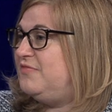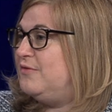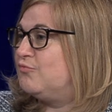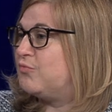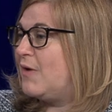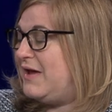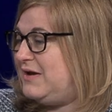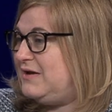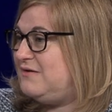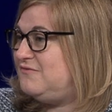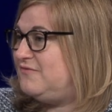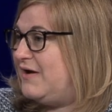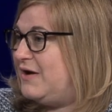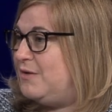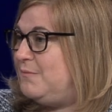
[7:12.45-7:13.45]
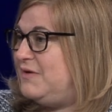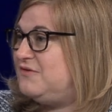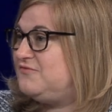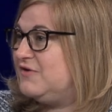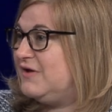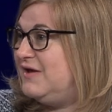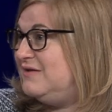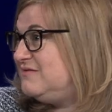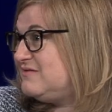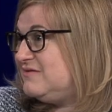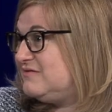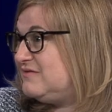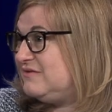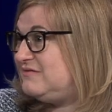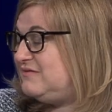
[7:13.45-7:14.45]
the right environment for kids to
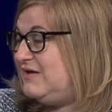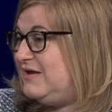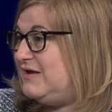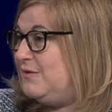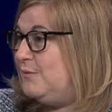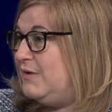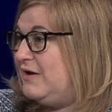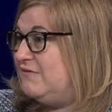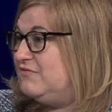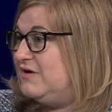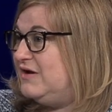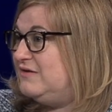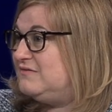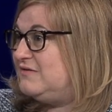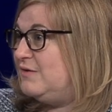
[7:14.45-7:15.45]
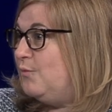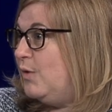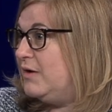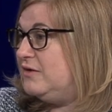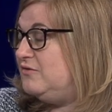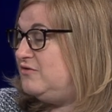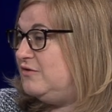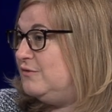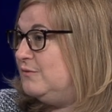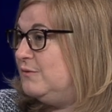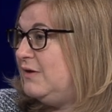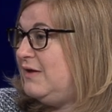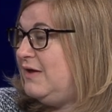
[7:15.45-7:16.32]
succeed at whatever it is they mm-hmm. want to do.